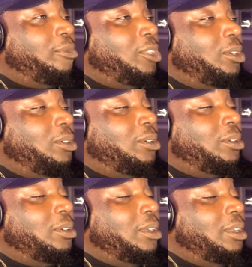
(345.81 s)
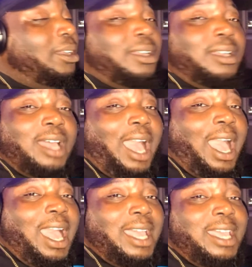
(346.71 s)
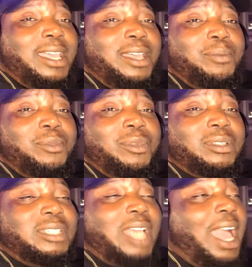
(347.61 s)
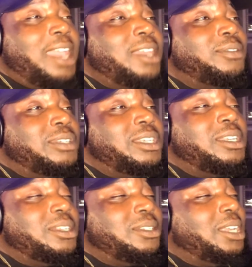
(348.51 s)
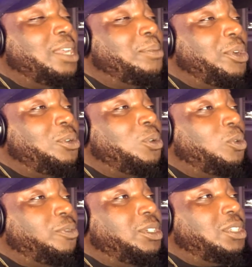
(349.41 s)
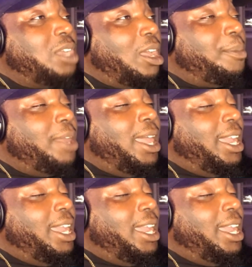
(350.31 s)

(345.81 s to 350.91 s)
Look, I am tired of seeing us getting burnt over the top,